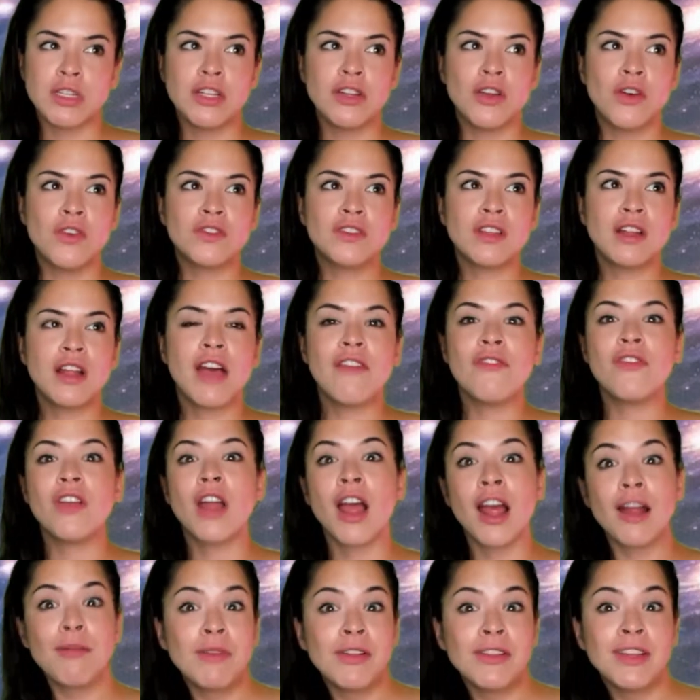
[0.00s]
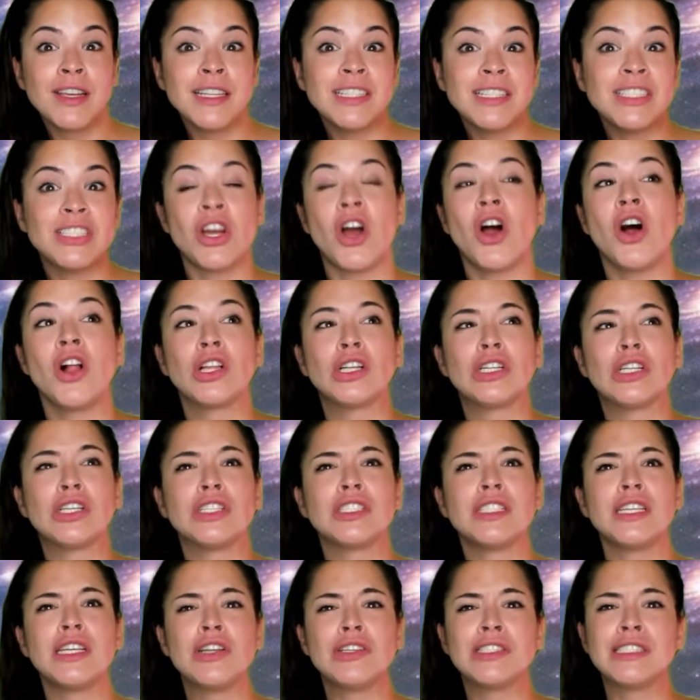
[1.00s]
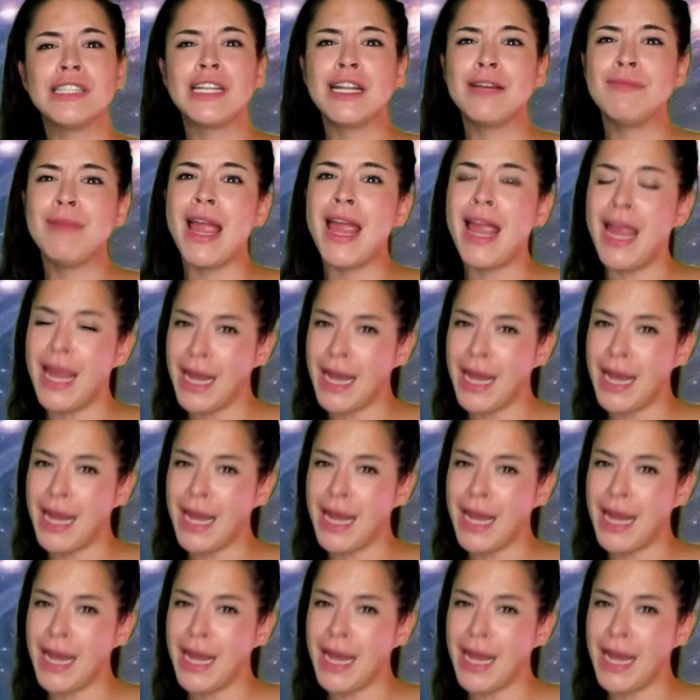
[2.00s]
He knows that I have $9 million. He knows that I'm